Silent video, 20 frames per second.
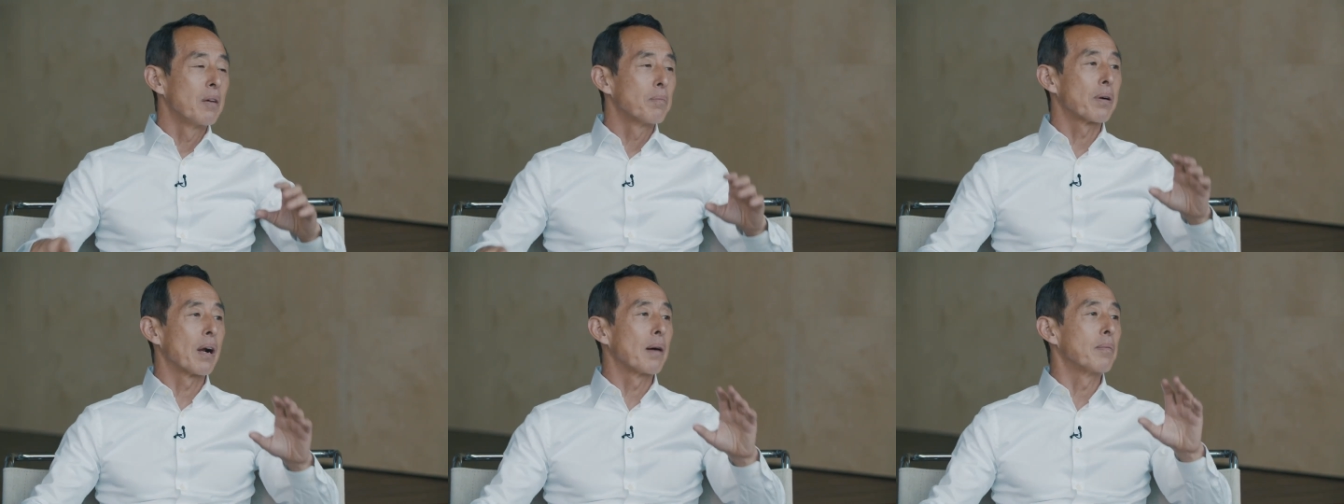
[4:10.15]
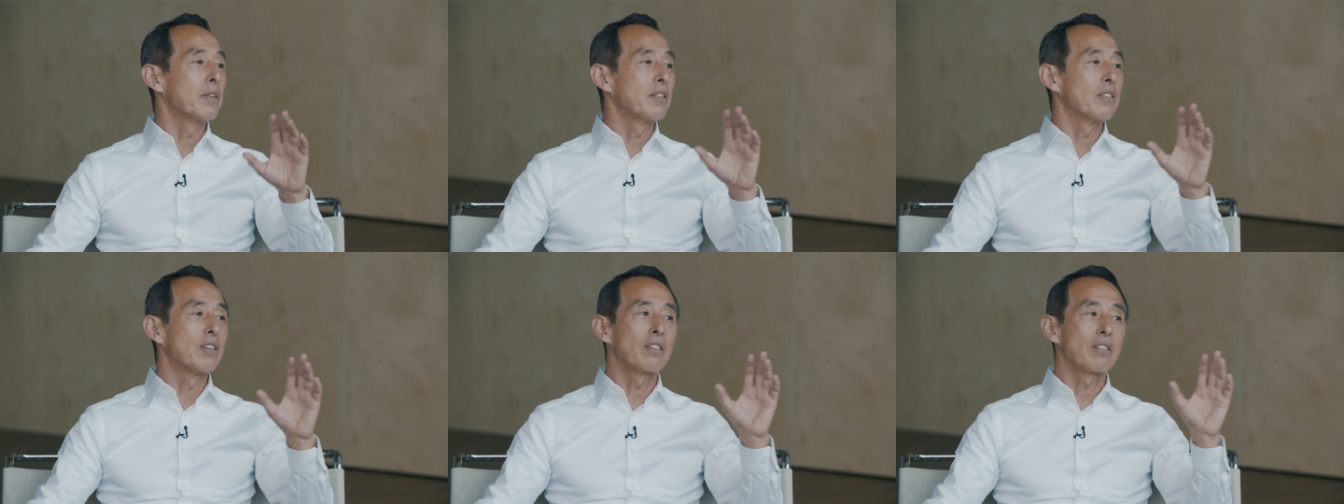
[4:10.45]

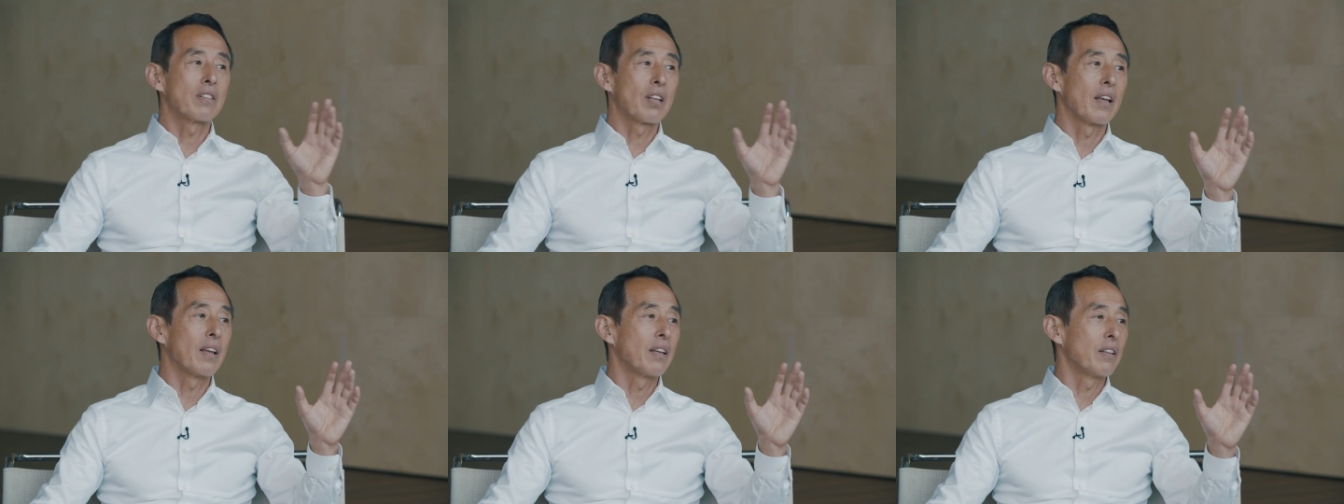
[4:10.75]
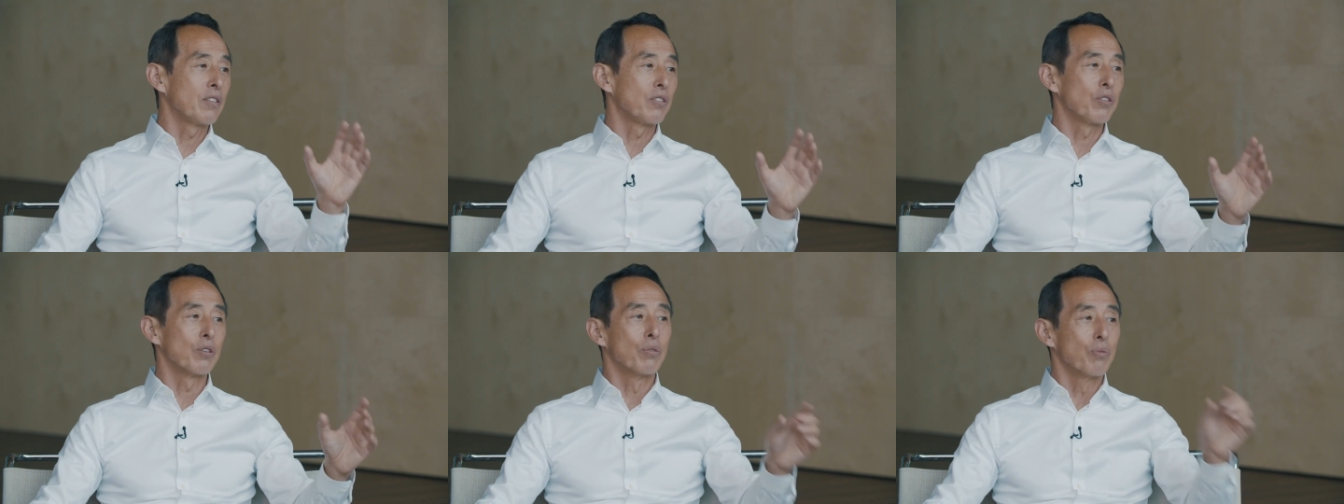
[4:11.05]
probably
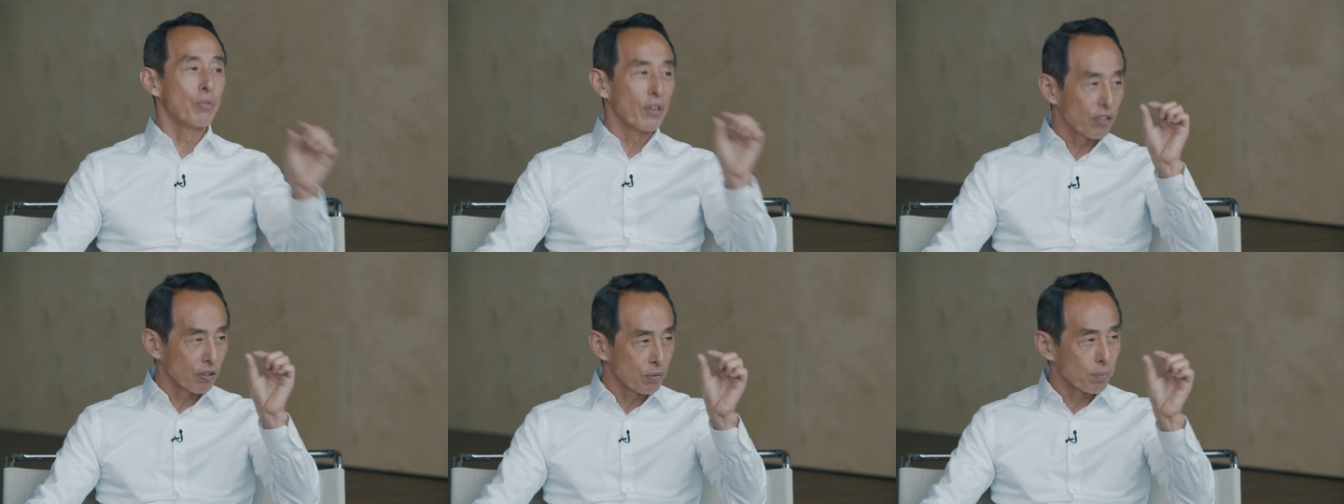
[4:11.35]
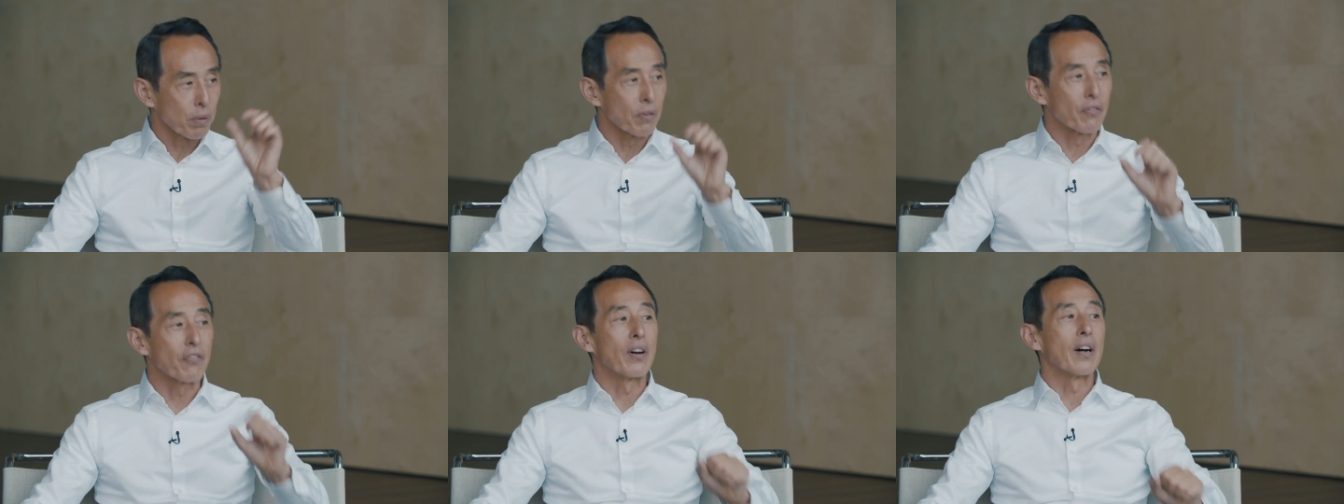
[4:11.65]
dictate your
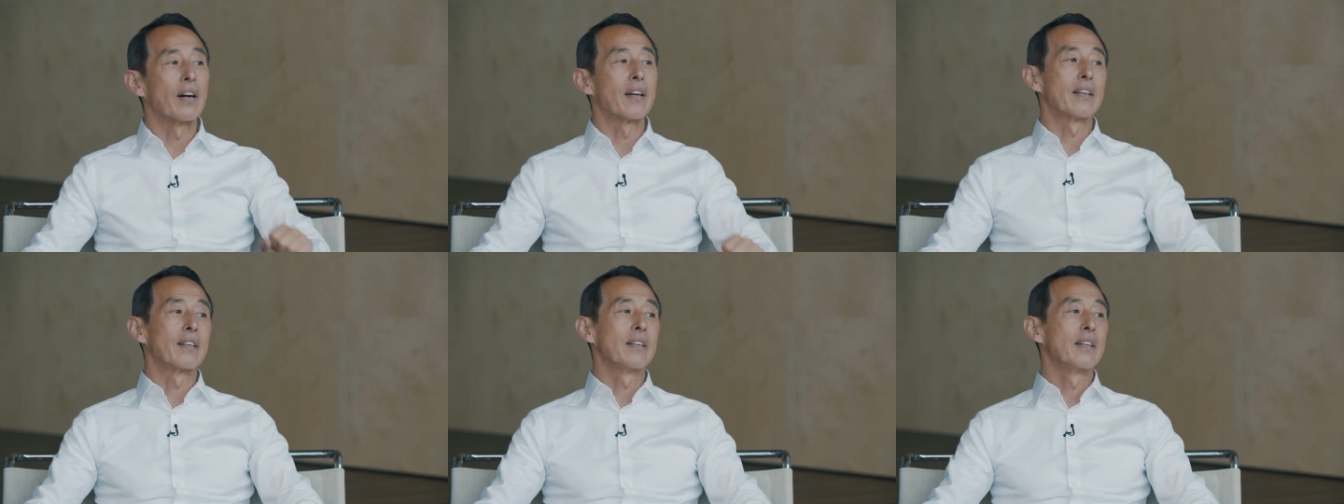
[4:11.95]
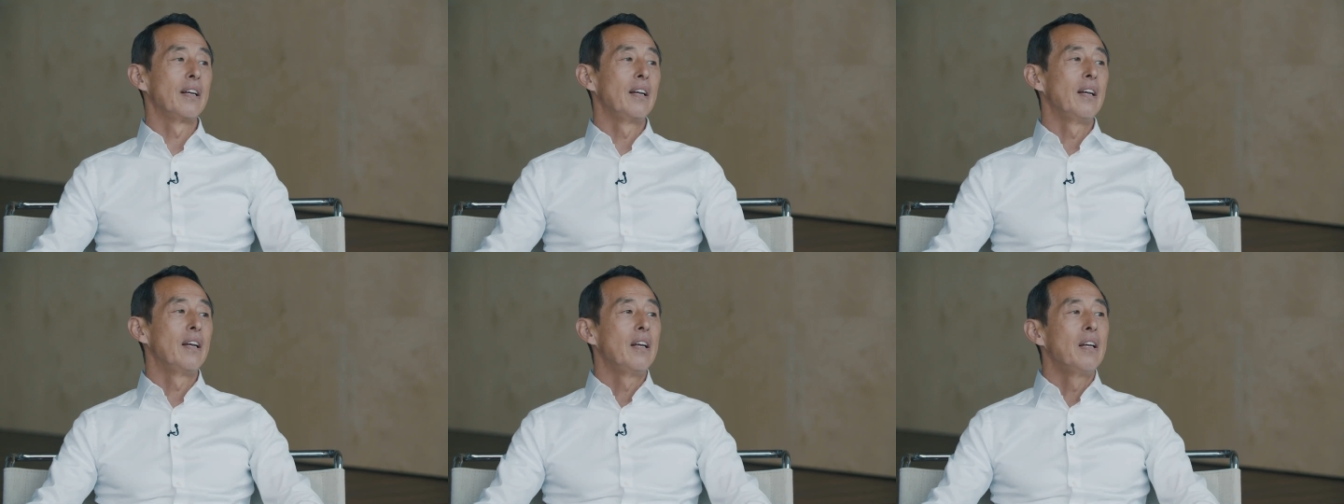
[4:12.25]
risk profile
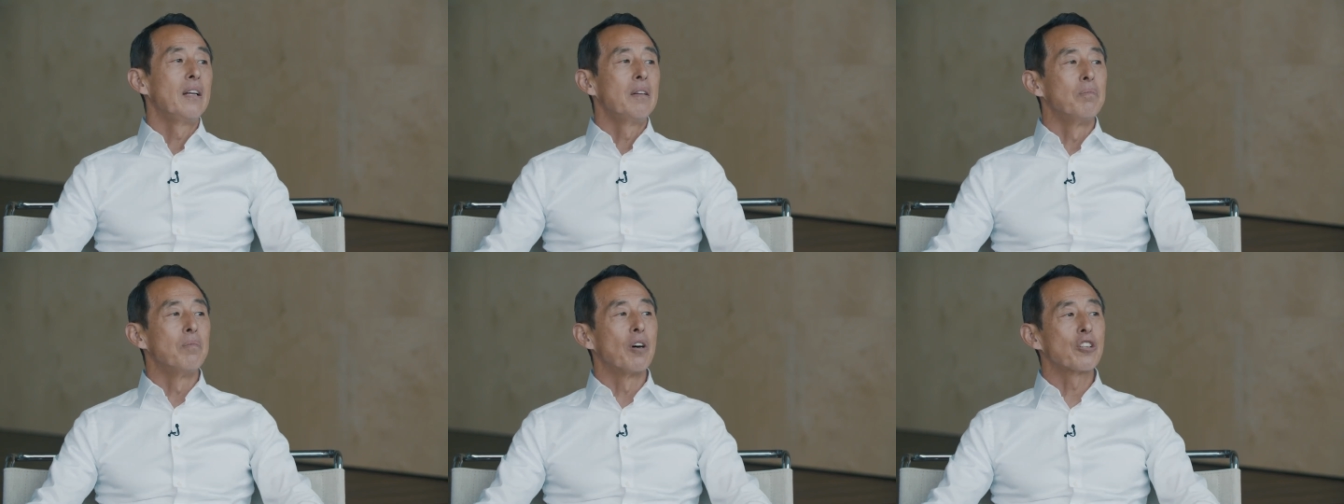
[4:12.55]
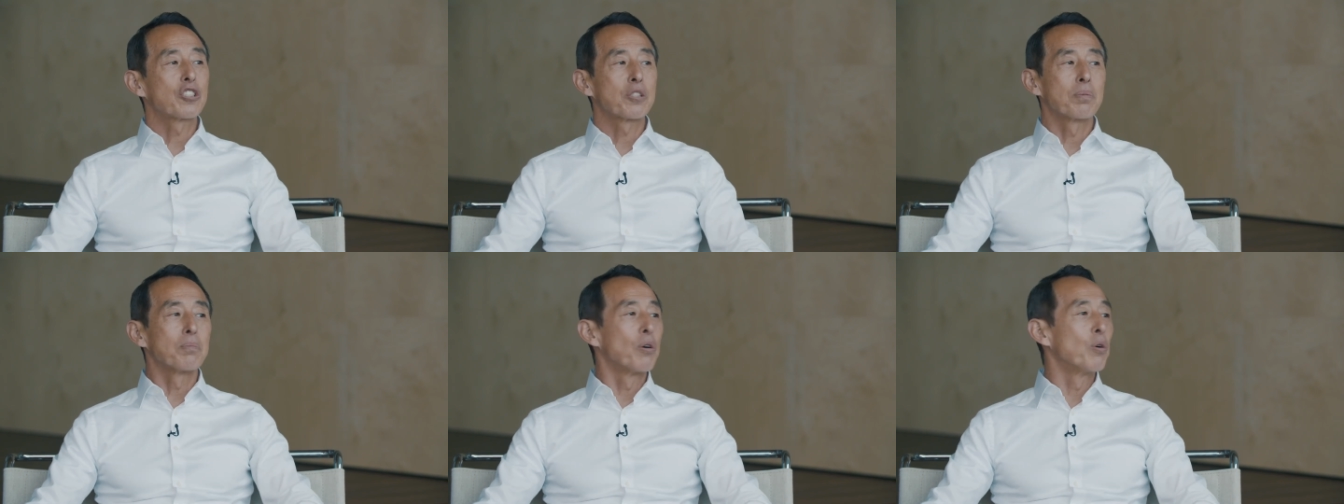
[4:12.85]

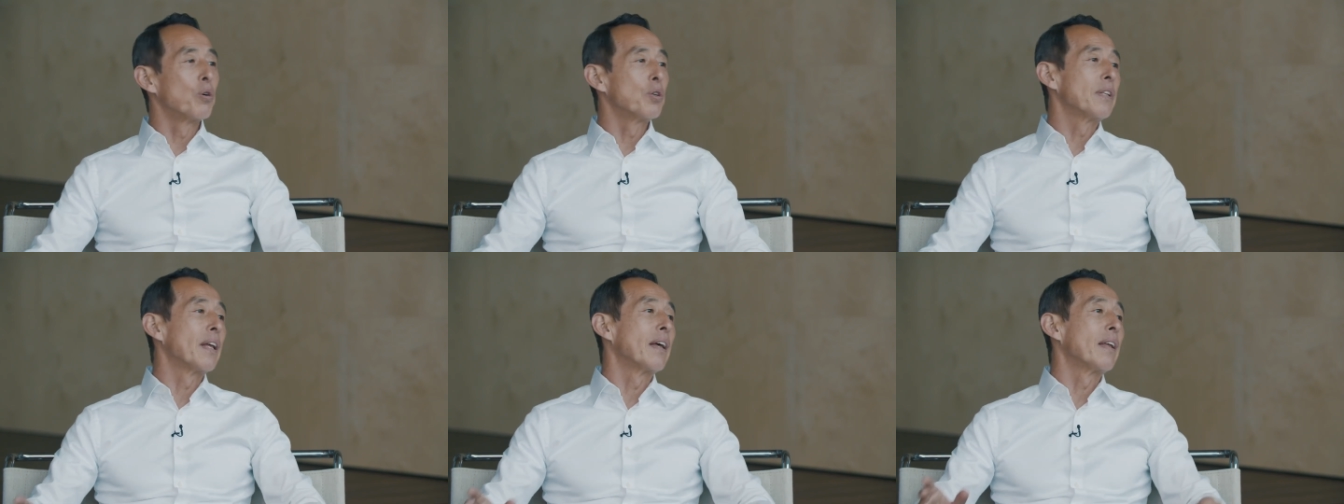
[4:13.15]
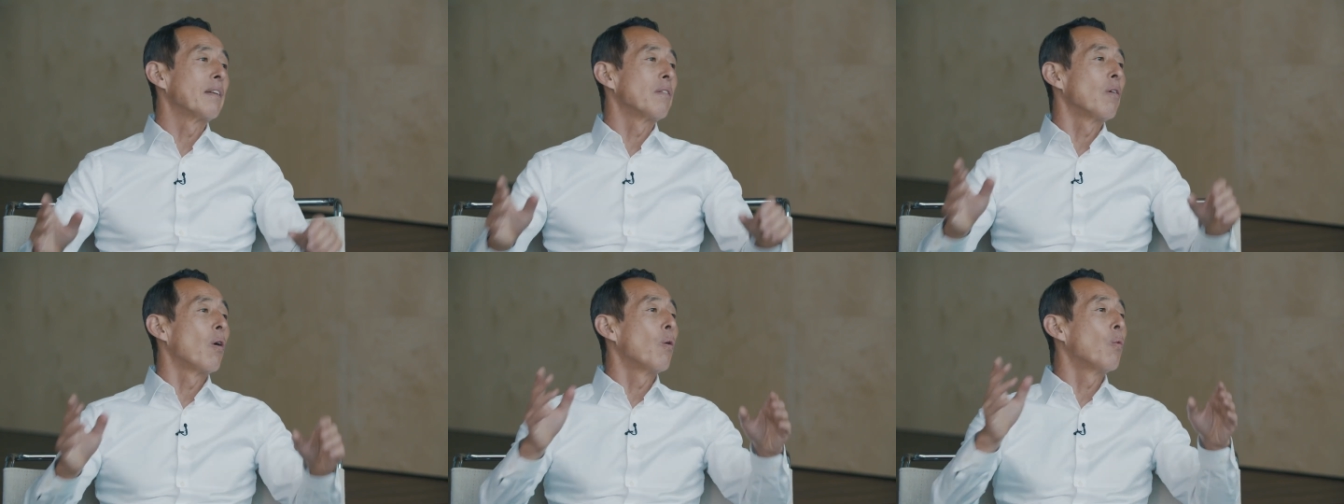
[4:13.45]
much more
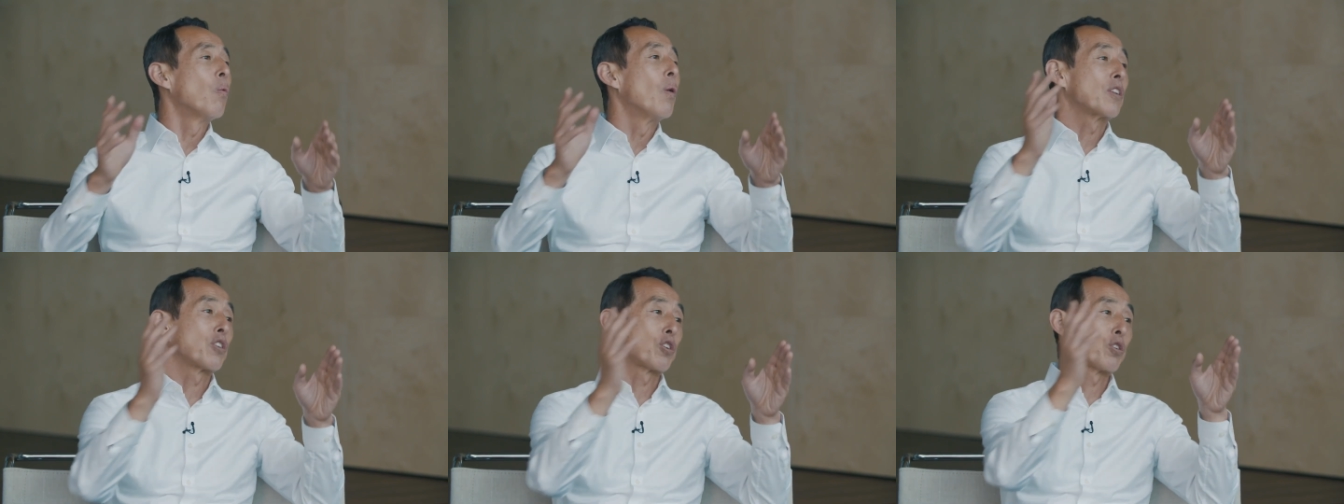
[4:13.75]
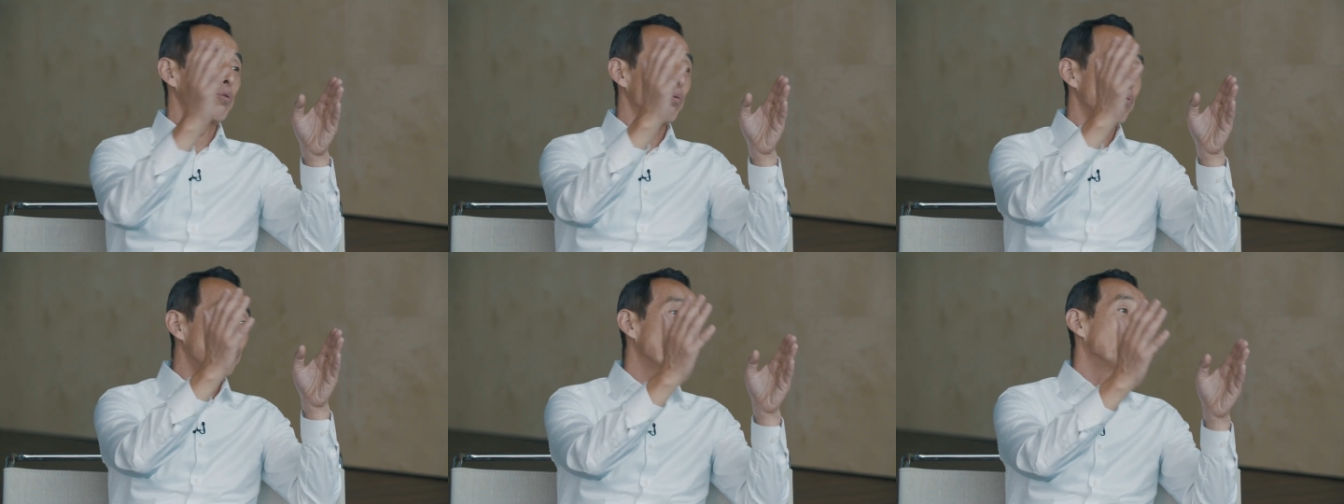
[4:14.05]
than
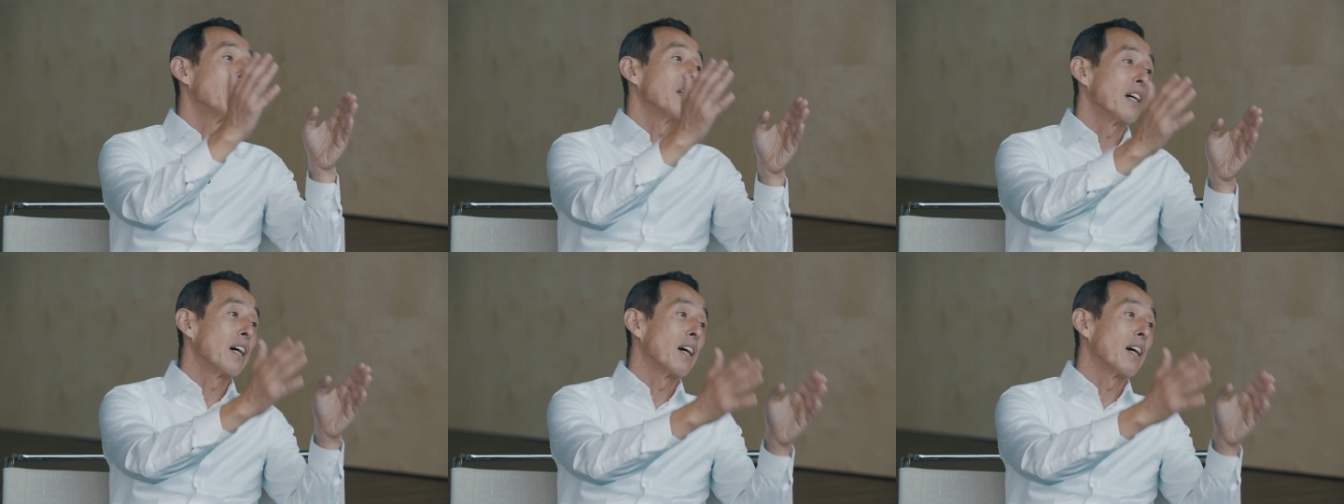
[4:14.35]
what you really